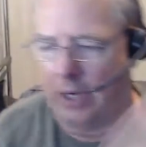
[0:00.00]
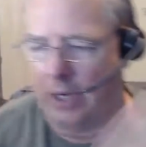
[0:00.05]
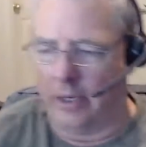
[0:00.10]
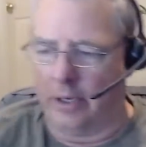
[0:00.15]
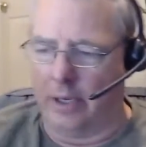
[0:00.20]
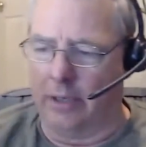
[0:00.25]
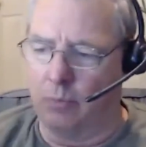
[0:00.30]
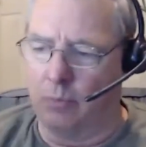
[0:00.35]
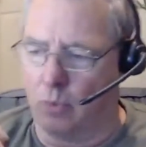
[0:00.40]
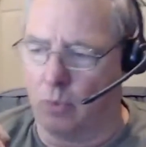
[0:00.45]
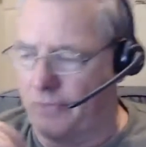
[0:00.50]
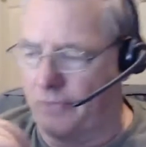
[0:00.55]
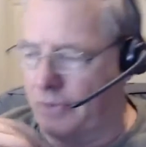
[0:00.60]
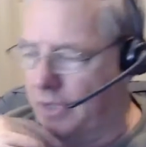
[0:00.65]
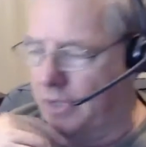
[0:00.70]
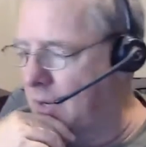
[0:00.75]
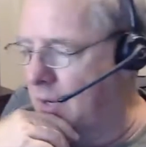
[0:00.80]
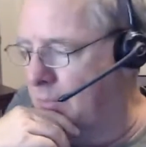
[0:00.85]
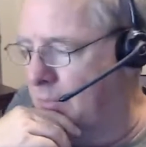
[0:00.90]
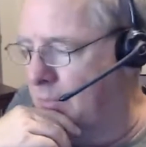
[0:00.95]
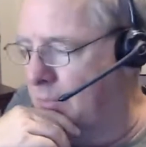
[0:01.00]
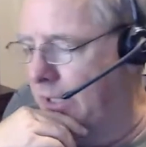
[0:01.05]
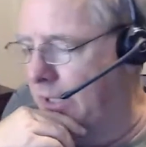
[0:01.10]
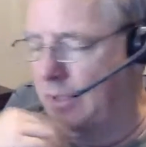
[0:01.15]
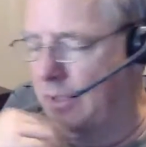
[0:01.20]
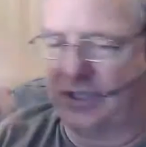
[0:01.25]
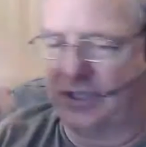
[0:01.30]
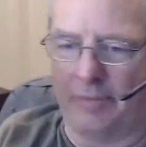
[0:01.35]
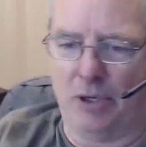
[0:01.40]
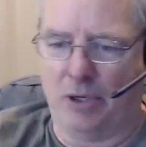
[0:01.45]
I worked for a company, and
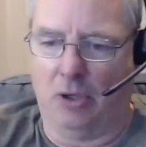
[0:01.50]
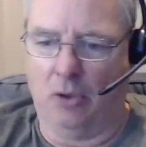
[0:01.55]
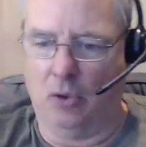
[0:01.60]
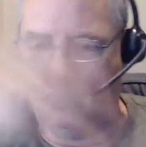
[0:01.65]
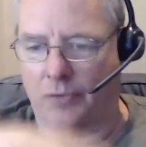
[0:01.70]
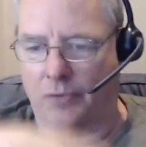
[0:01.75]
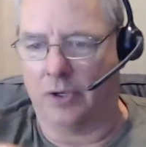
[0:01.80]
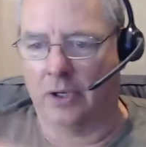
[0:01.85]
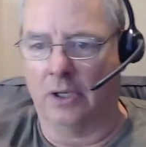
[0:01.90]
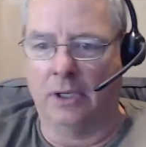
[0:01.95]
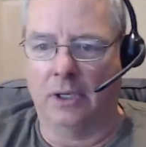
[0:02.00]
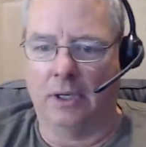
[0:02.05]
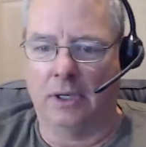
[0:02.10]
they'd send me all over